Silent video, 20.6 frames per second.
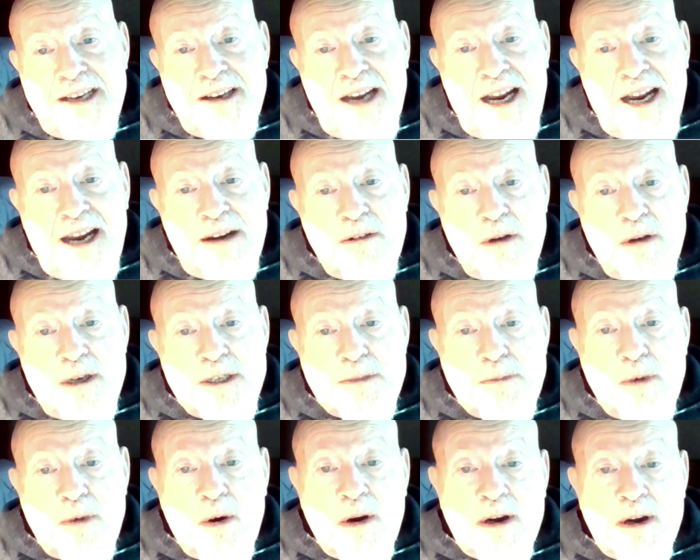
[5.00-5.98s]
I
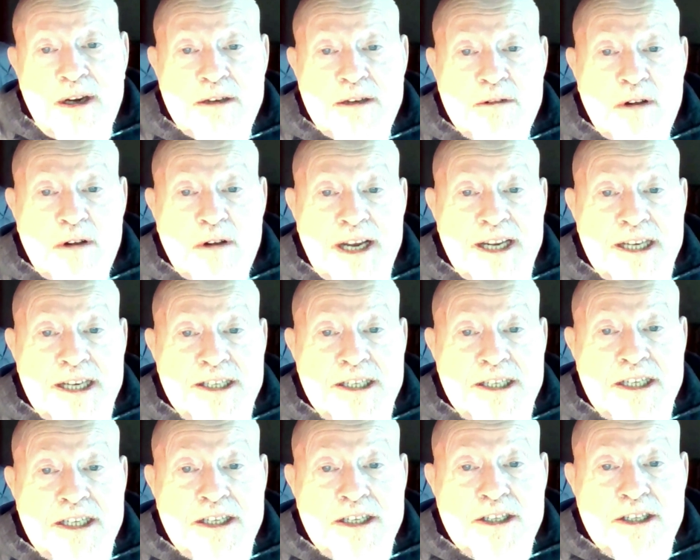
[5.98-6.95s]
was born and
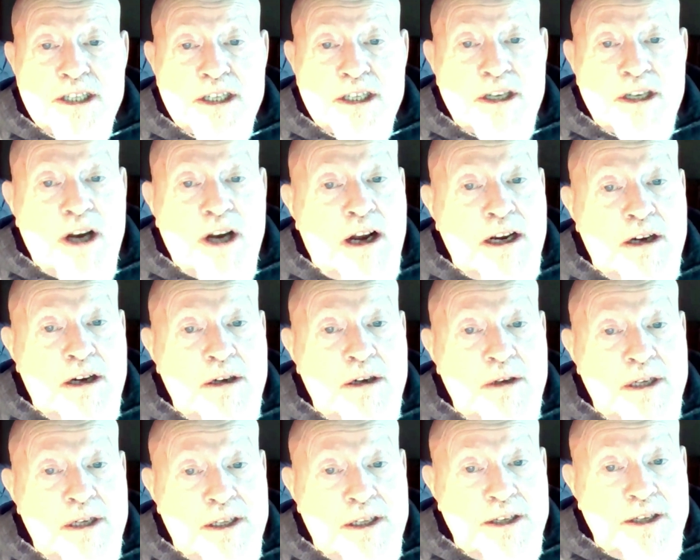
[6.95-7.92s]
raised in
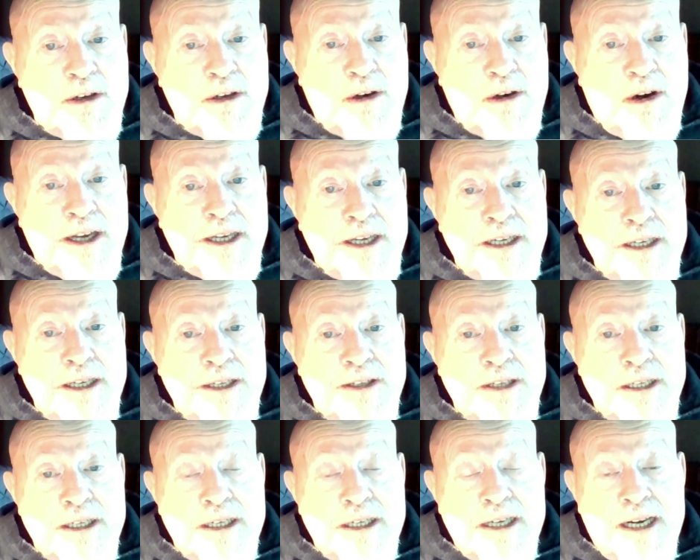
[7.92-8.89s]
Chicago, Illinois,
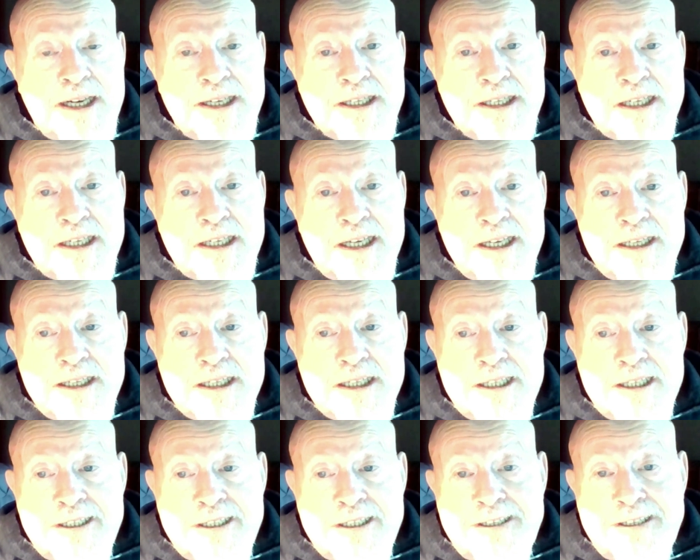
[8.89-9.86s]
in the United
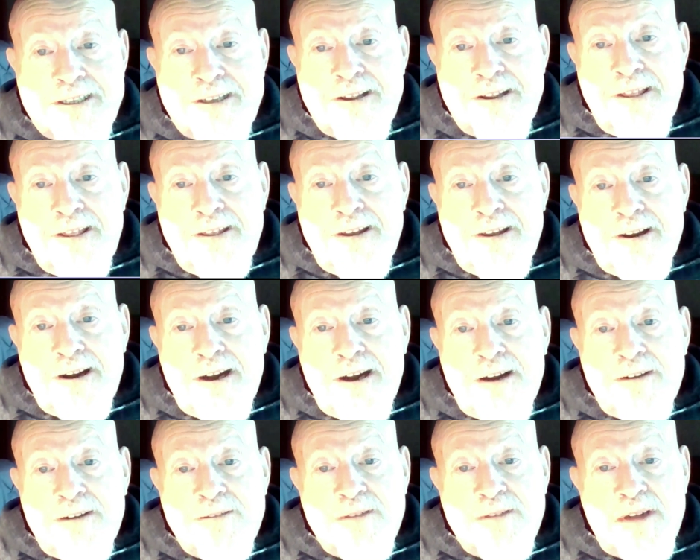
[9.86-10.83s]
States.
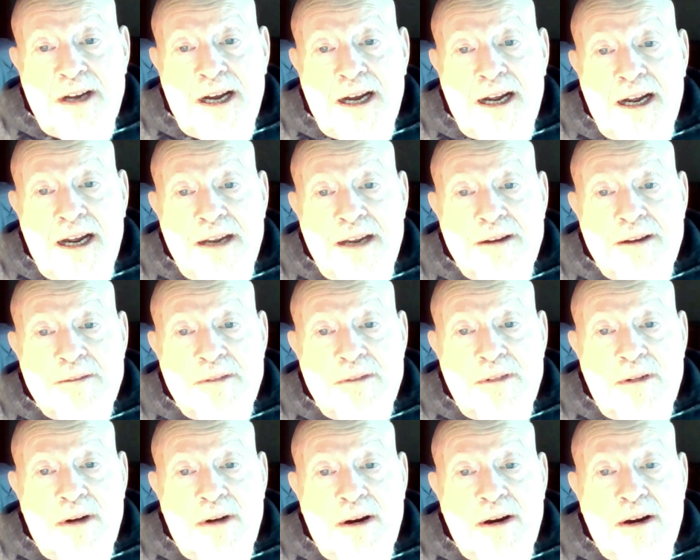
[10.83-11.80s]

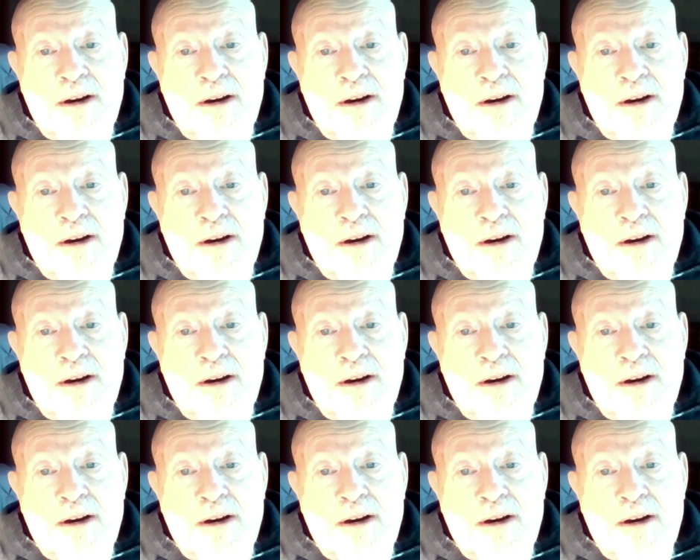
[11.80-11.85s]
Our